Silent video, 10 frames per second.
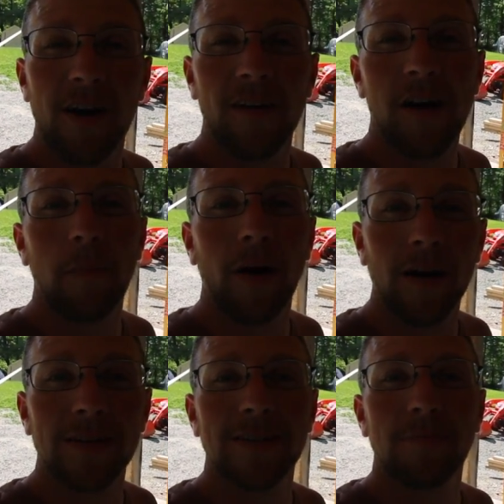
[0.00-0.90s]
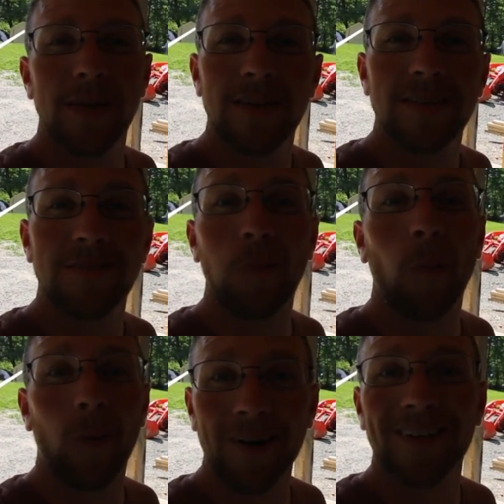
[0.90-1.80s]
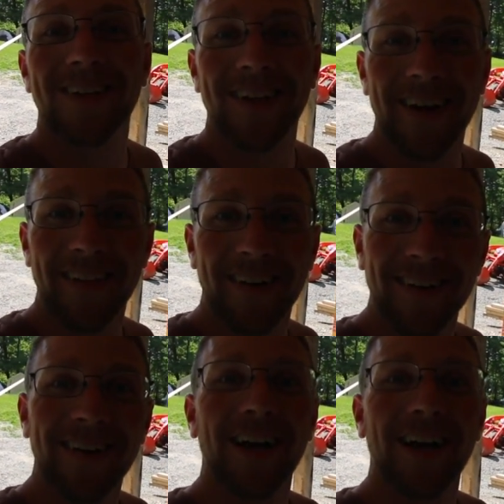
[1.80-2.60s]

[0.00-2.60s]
all our parts and pieces work together.